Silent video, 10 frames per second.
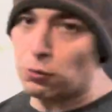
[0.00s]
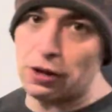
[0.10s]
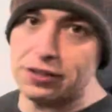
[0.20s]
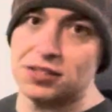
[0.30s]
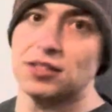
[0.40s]

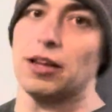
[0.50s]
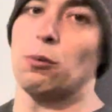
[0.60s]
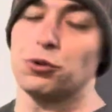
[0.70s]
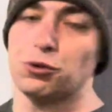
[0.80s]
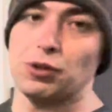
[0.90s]
rest,
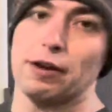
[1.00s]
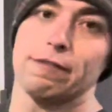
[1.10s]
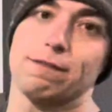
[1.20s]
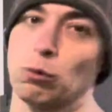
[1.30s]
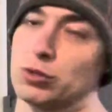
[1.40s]
and we'll do
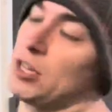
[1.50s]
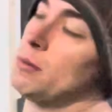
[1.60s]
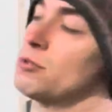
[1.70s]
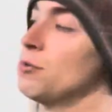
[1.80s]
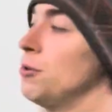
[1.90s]
that 4
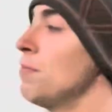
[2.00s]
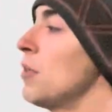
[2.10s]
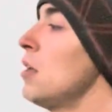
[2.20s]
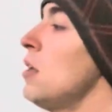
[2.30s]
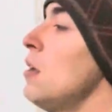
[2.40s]
times 3.
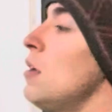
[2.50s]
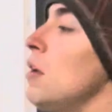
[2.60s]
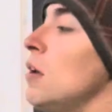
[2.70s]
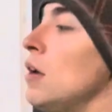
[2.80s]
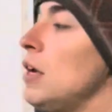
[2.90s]

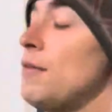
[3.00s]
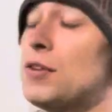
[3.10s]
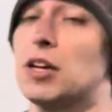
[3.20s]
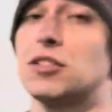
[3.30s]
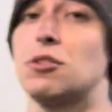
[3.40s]
If
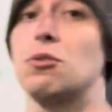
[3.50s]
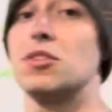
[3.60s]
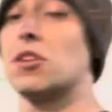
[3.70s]
you guys are doing this